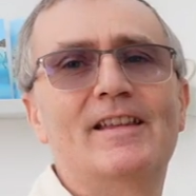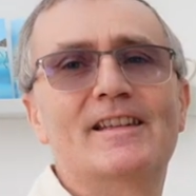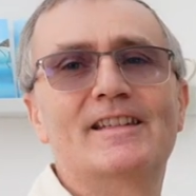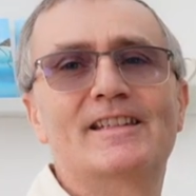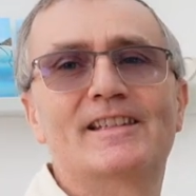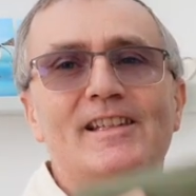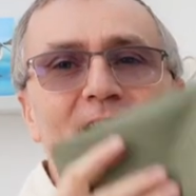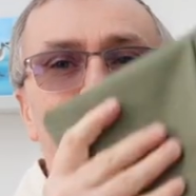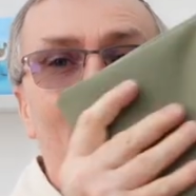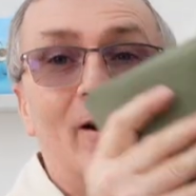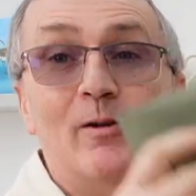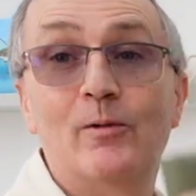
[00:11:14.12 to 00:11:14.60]

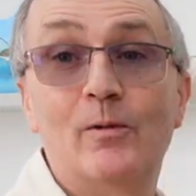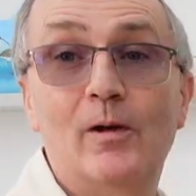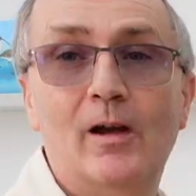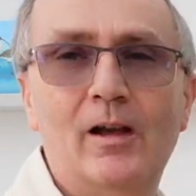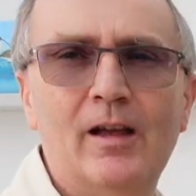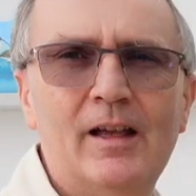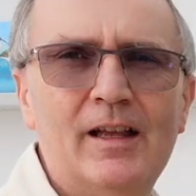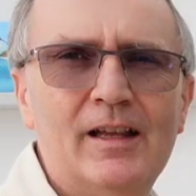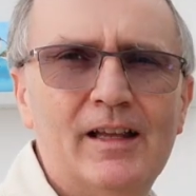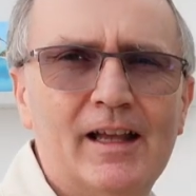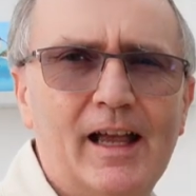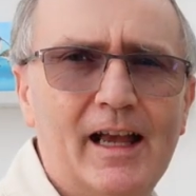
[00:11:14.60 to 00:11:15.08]
So
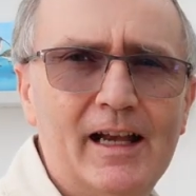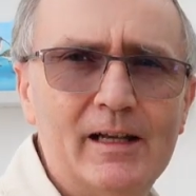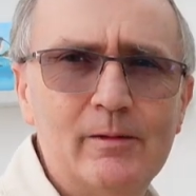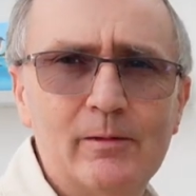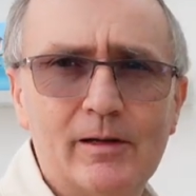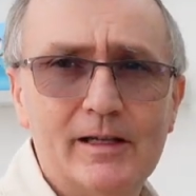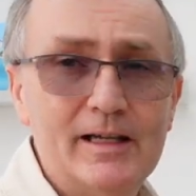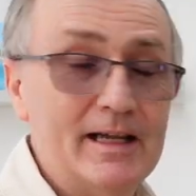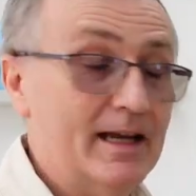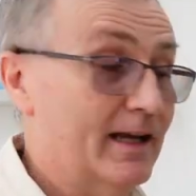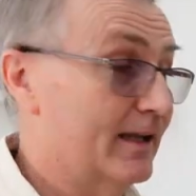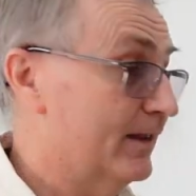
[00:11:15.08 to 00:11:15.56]

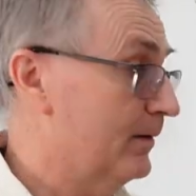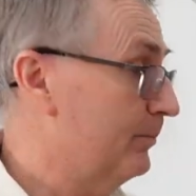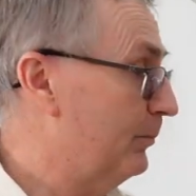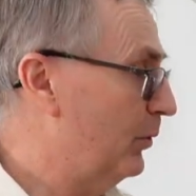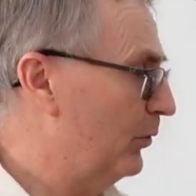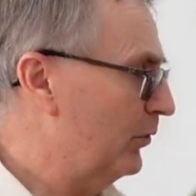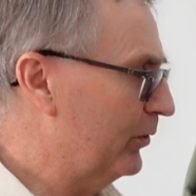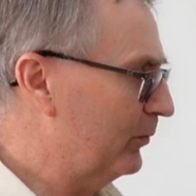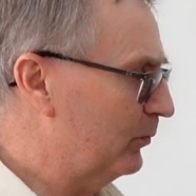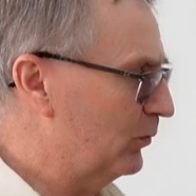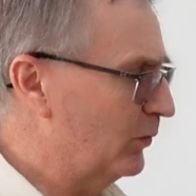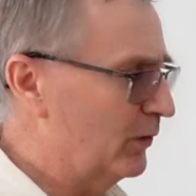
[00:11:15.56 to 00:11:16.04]
the
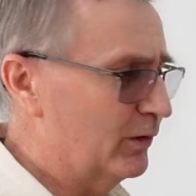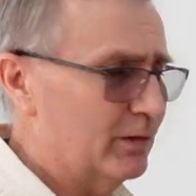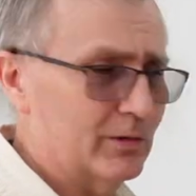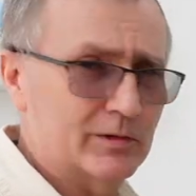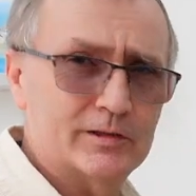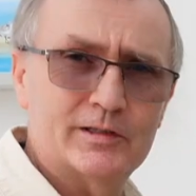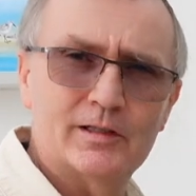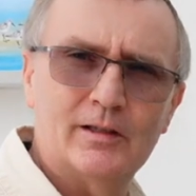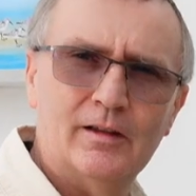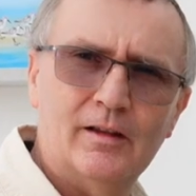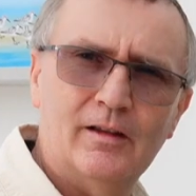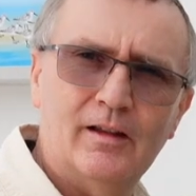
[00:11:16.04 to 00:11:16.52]
point
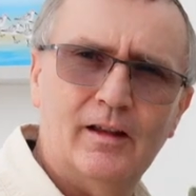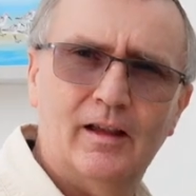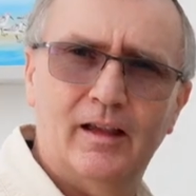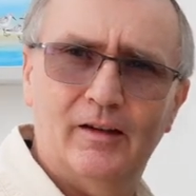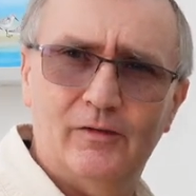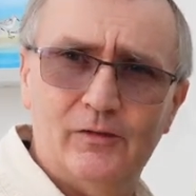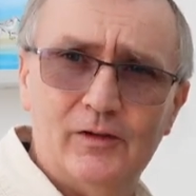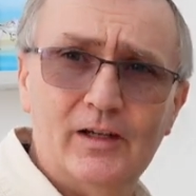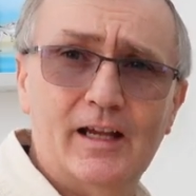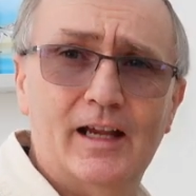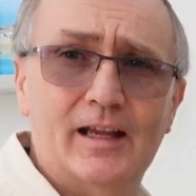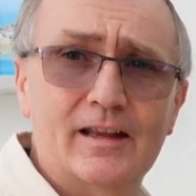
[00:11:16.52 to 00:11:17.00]
was,
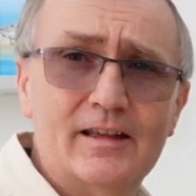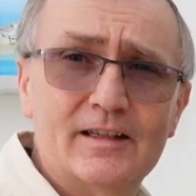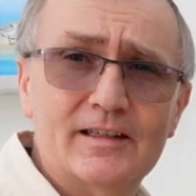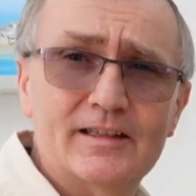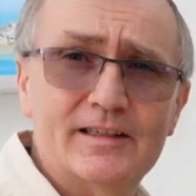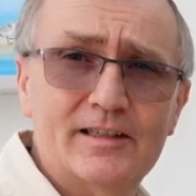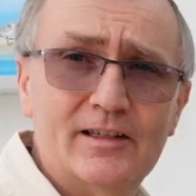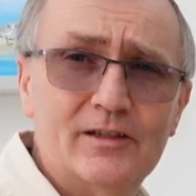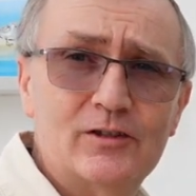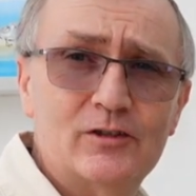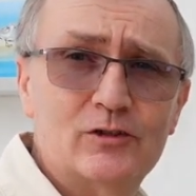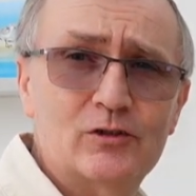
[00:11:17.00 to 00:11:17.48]
if you're getting the
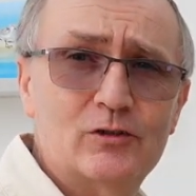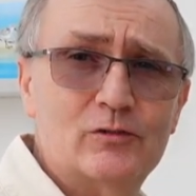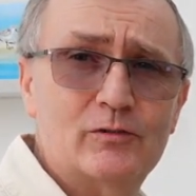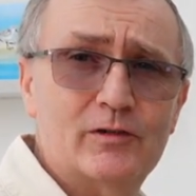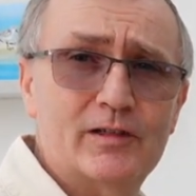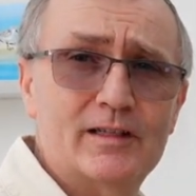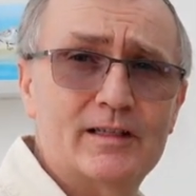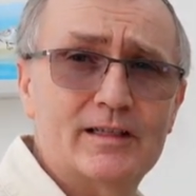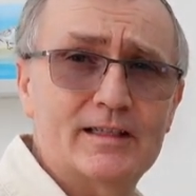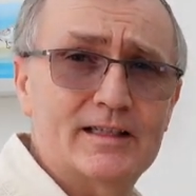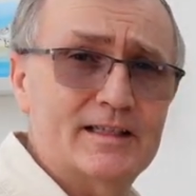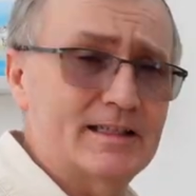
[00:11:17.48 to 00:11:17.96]

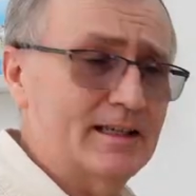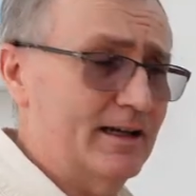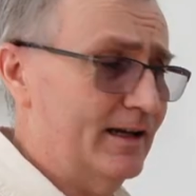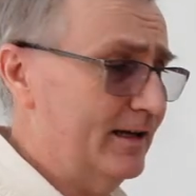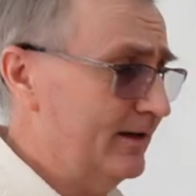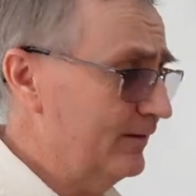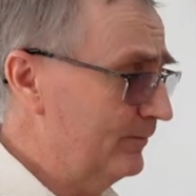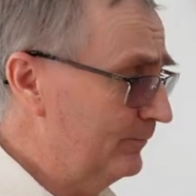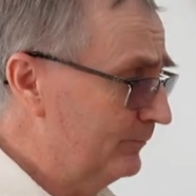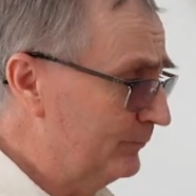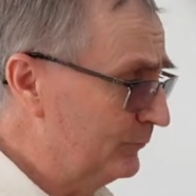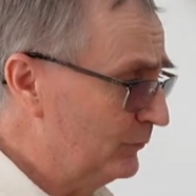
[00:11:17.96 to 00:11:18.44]
sunscreen
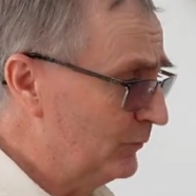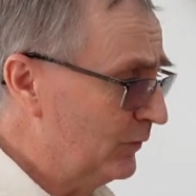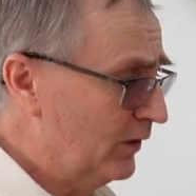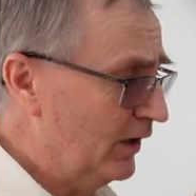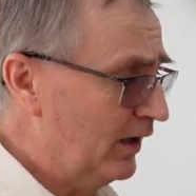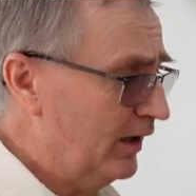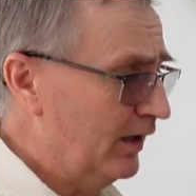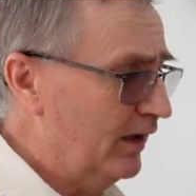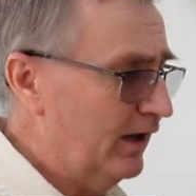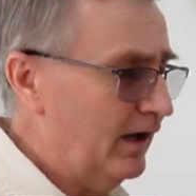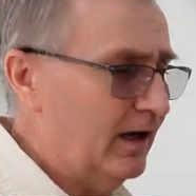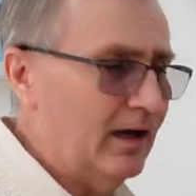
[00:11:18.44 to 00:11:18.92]
set,
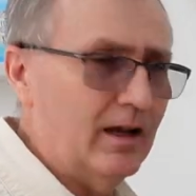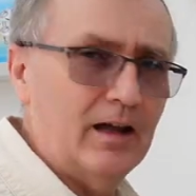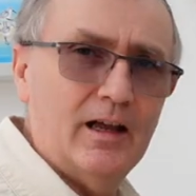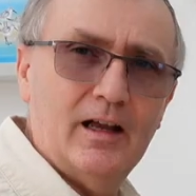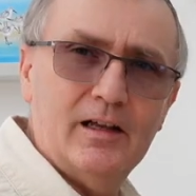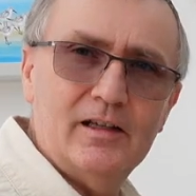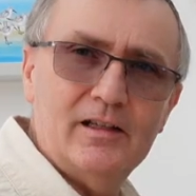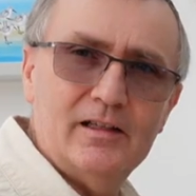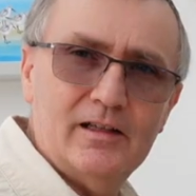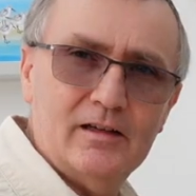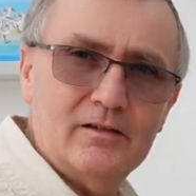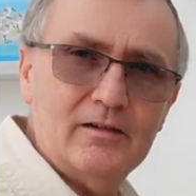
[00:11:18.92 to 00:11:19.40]

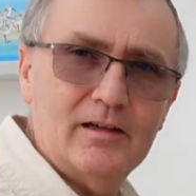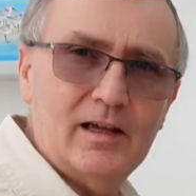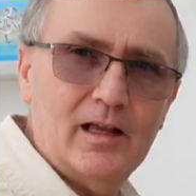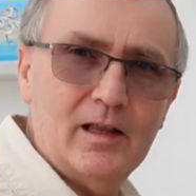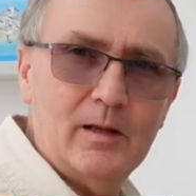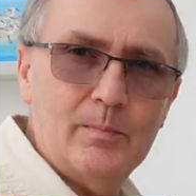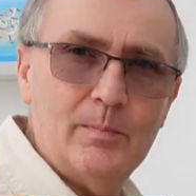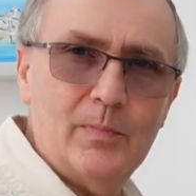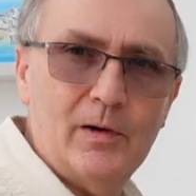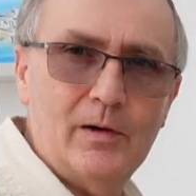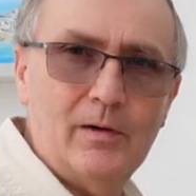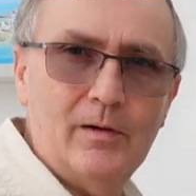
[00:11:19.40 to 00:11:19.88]
and you don't get
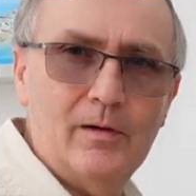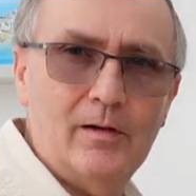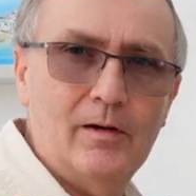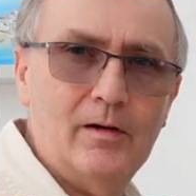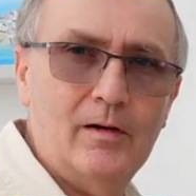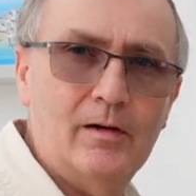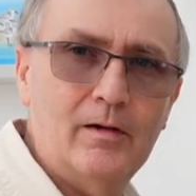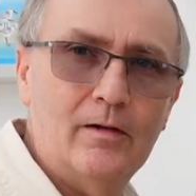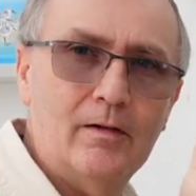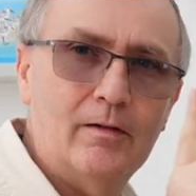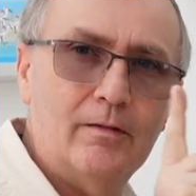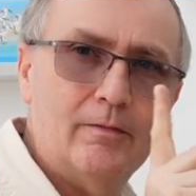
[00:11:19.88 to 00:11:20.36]
the
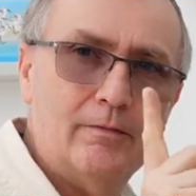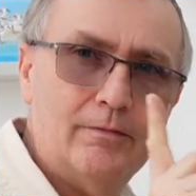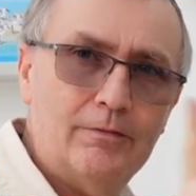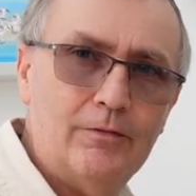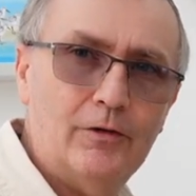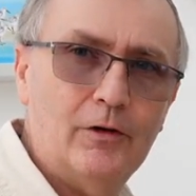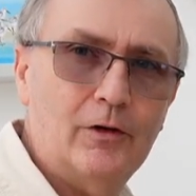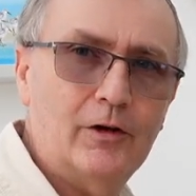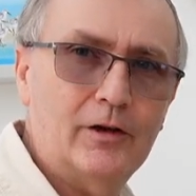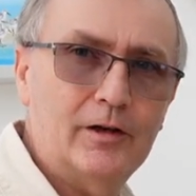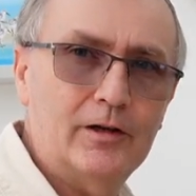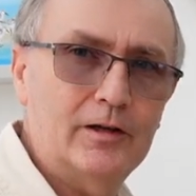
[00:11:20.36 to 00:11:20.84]
bar,
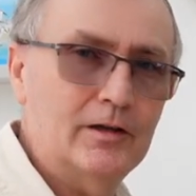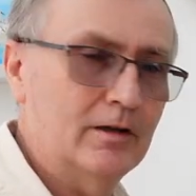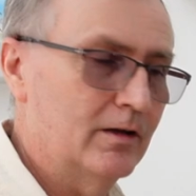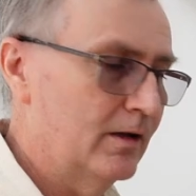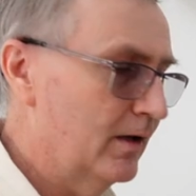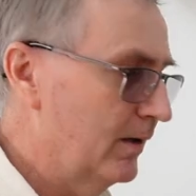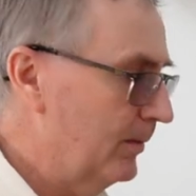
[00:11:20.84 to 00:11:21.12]
fine.